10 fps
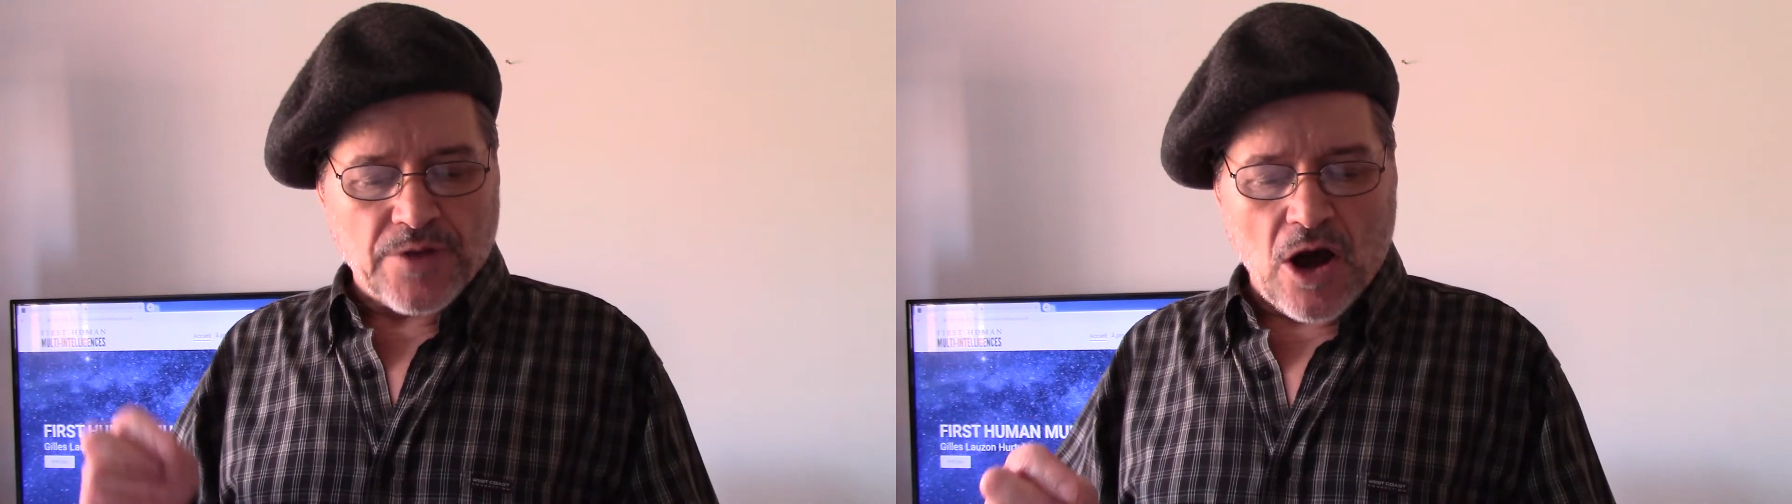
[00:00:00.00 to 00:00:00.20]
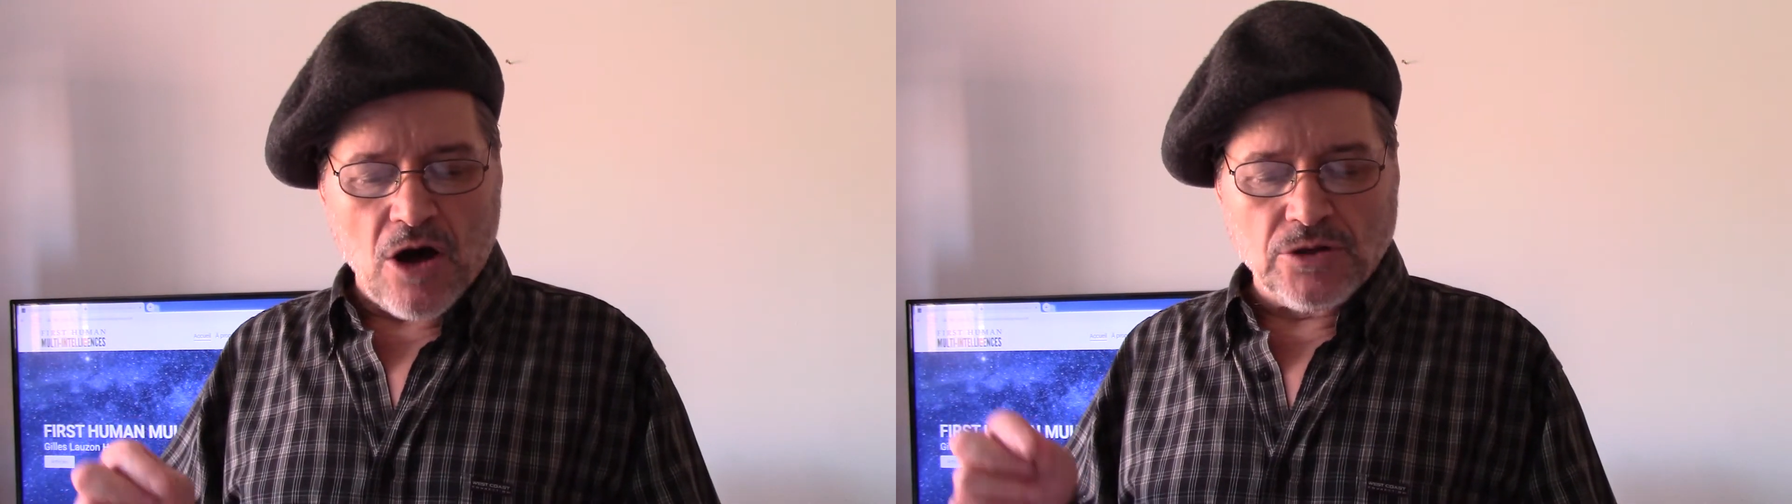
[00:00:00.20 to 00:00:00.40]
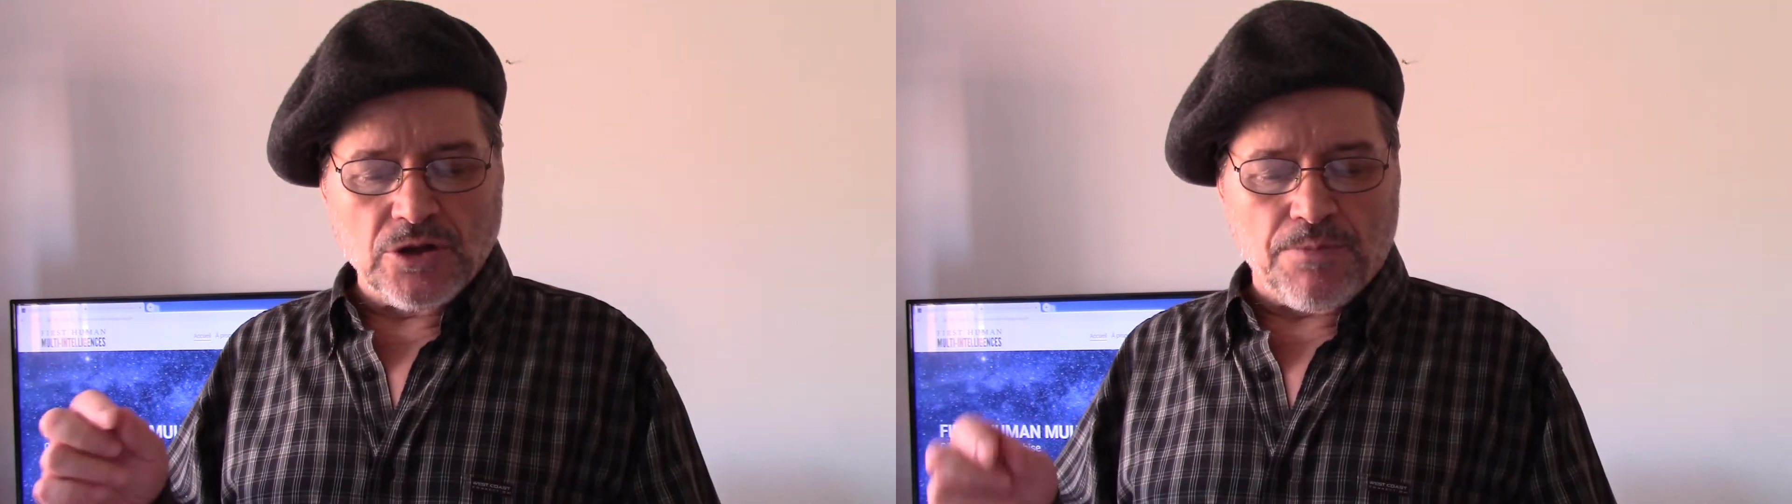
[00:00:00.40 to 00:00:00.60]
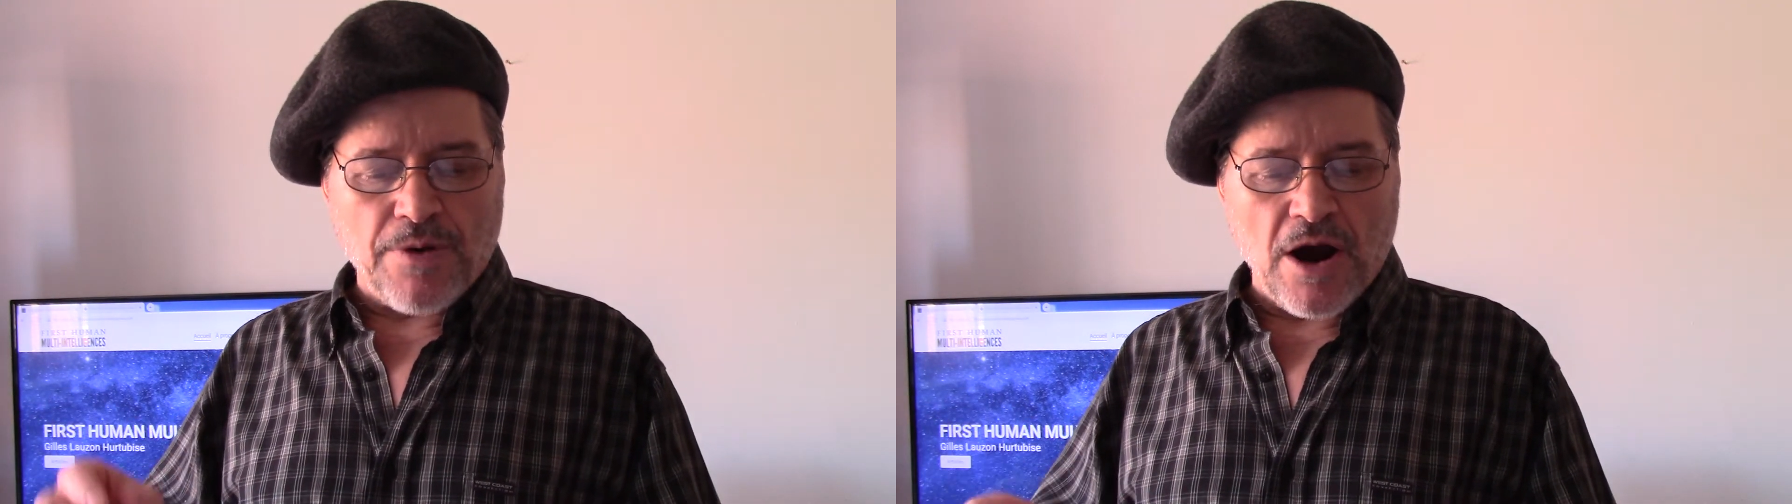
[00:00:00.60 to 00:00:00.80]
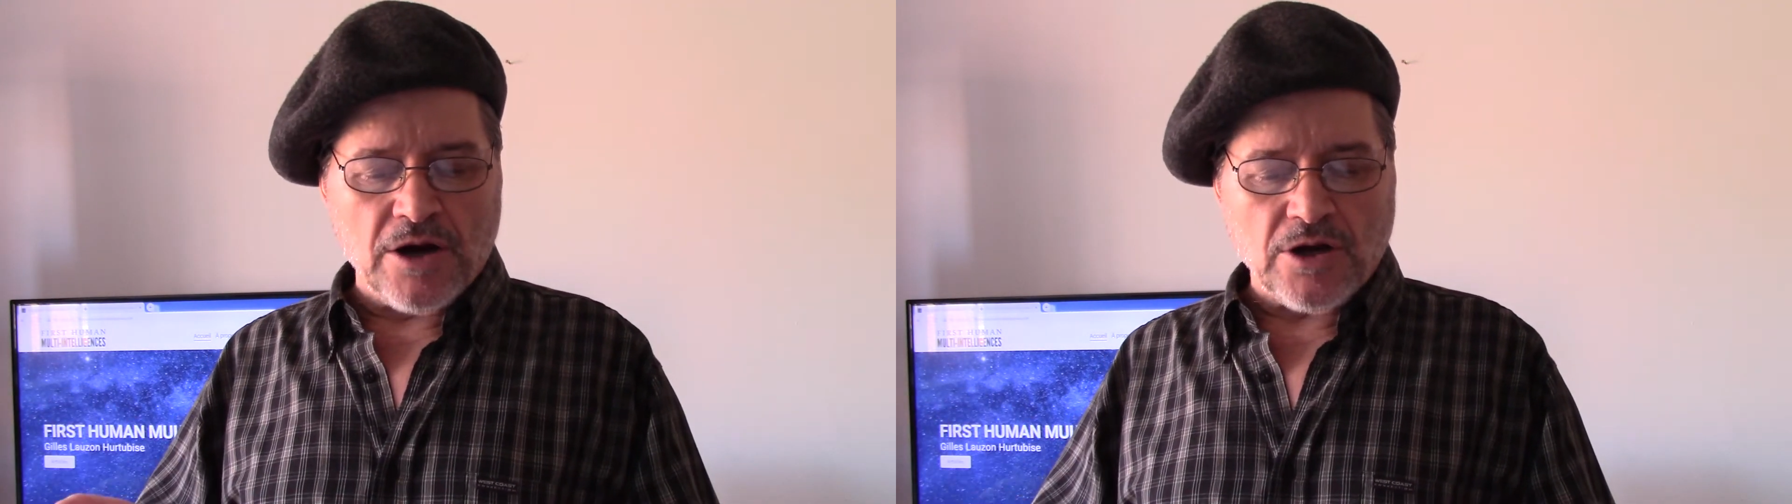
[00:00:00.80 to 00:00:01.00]
on the
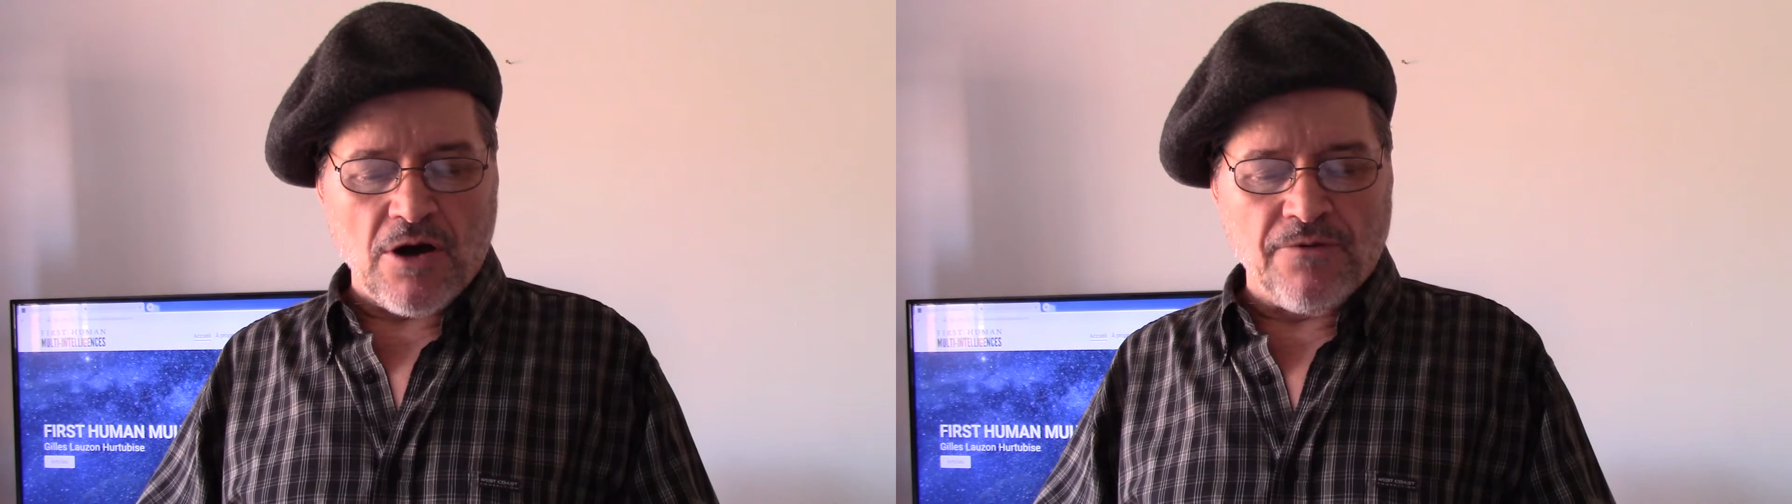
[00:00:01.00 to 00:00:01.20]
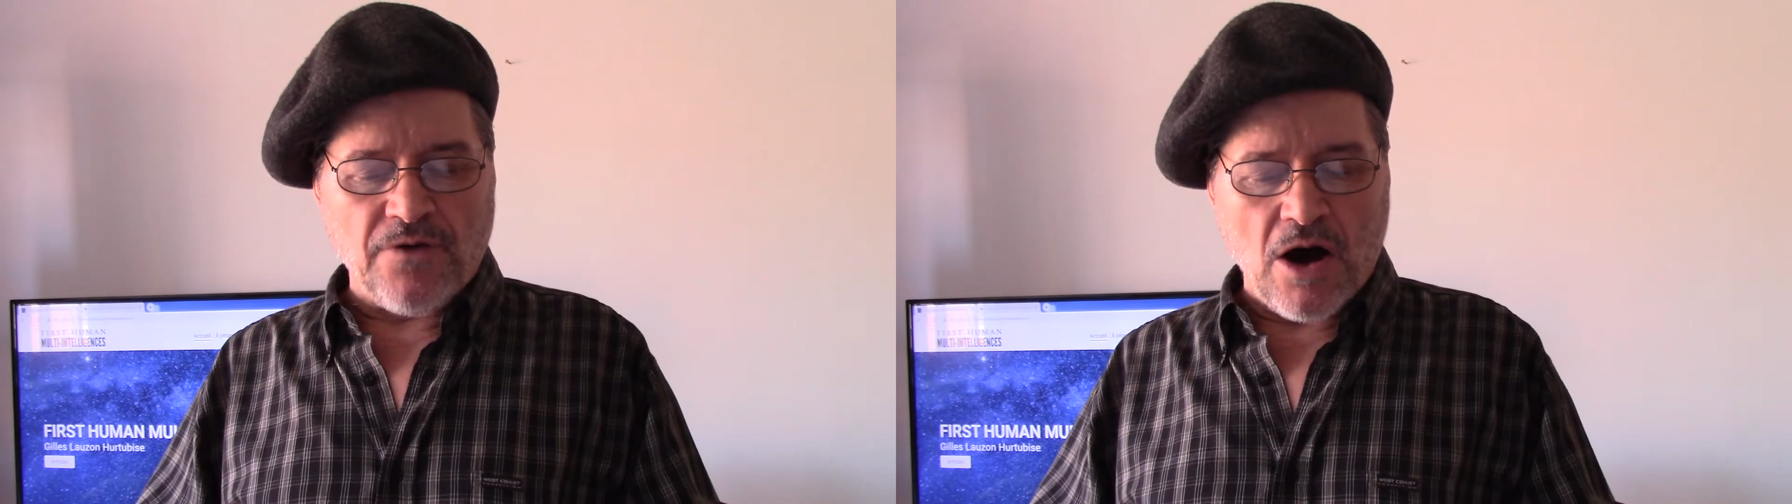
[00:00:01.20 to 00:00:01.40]
part of